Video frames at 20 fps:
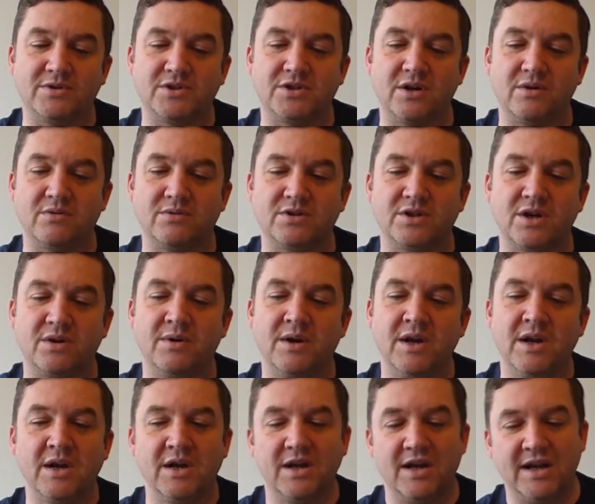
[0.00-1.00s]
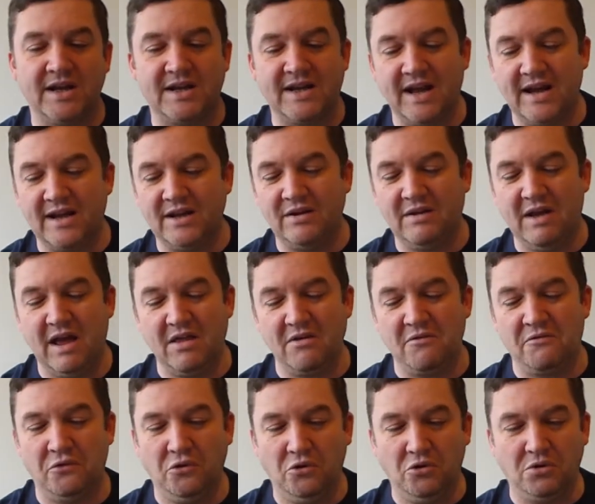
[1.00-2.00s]
So you get the
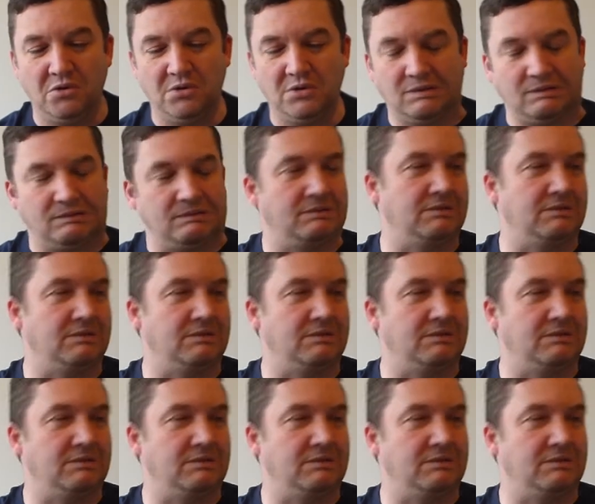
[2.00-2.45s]
full